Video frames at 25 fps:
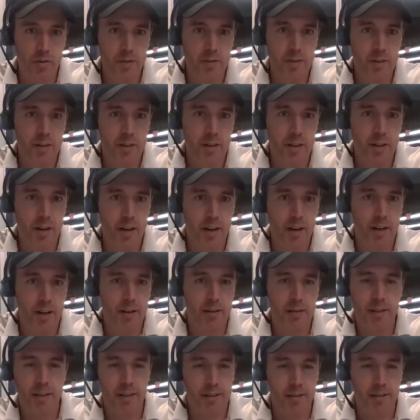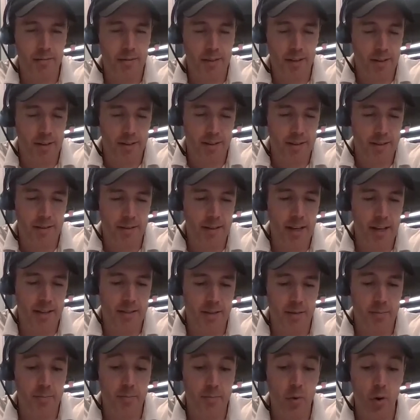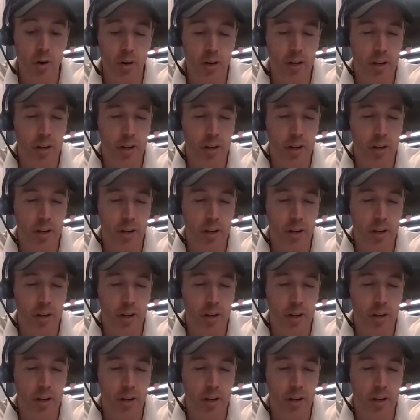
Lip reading: It's a book